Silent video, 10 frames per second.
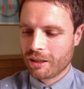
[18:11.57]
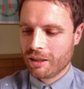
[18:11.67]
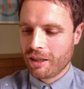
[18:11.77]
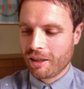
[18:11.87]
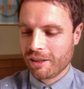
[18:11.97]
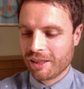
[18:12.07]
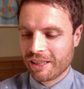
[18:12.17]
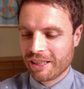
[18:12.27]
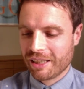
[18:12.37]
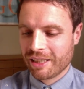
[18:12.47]
Yeah.
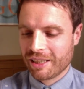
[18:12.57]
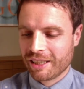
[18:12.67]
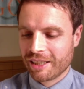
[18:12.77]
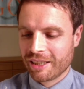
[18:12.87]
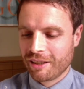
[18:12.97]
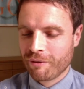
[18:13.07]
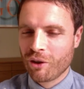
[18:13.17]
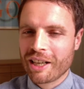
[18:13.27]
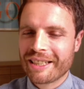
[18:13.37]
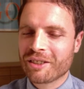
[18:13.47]
I've
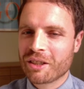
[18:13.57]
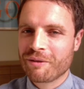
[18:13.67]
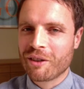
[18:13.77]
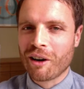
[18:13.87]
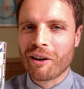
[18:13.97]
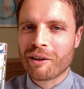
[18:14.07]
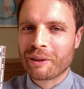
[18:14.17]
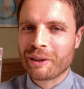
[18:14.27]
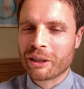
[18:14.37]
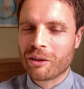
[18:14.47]
not actually got too far. I
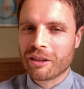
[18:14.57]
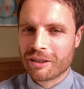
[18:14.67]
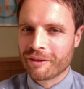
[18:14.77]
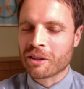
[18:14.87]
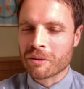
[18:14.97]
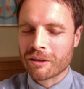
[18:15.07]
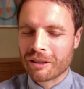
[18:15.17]
find it quite difficult.